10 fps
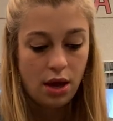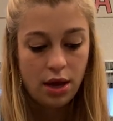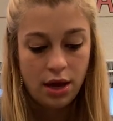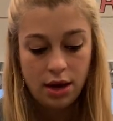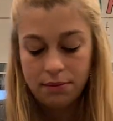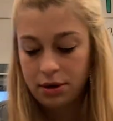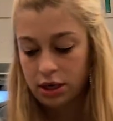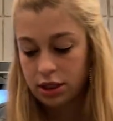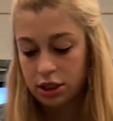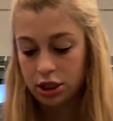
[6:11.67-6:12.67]
And I'm
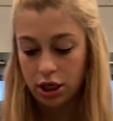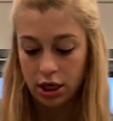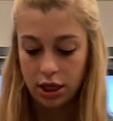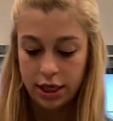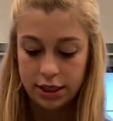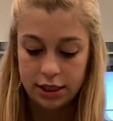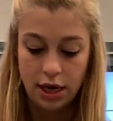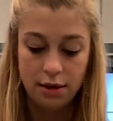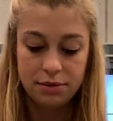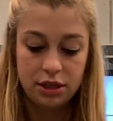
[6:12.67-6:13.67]
gonna stir this
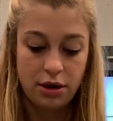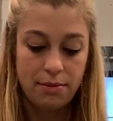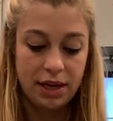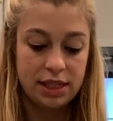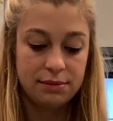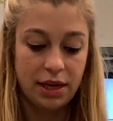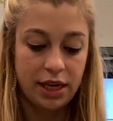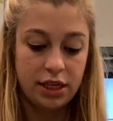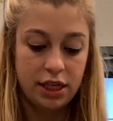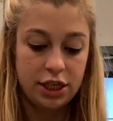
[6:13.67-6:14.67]
up. So I mix my
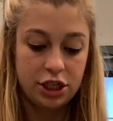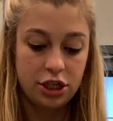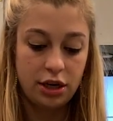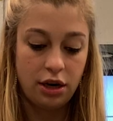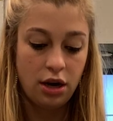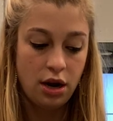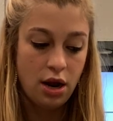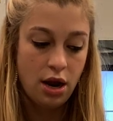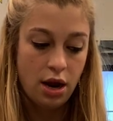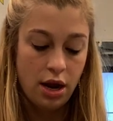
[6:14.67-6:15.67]
conditioner
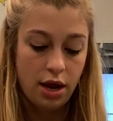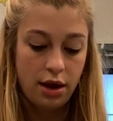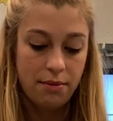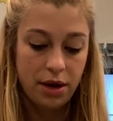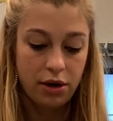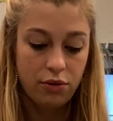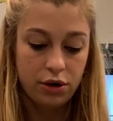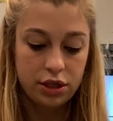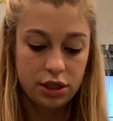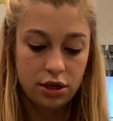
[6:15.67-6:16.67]
and my
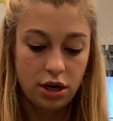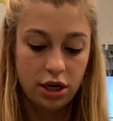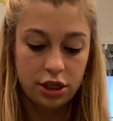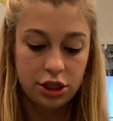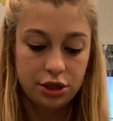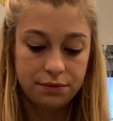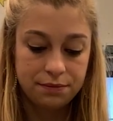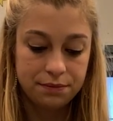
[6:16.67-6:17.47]
cornstarch.